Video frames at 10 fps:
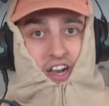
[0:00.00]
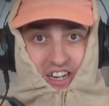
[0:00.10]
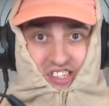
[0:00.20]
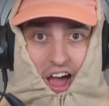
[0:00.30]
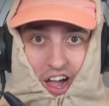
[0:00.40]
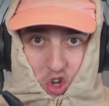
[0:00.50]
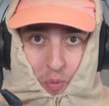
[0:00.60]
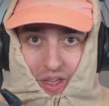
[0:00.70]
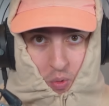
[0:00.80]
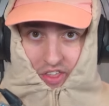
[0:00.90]
it is
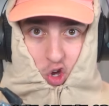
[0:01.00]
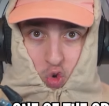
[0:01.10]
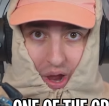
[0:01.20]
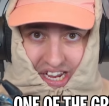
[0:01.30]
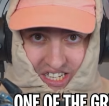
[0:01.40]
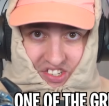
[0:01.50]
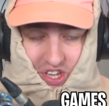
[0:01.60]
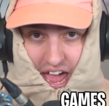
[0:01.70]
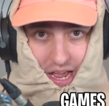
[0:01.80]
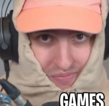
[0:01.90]
arguably one of the greatest
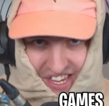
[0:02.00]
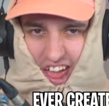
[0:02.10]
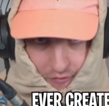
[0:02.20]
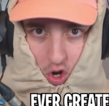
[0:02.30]
games ever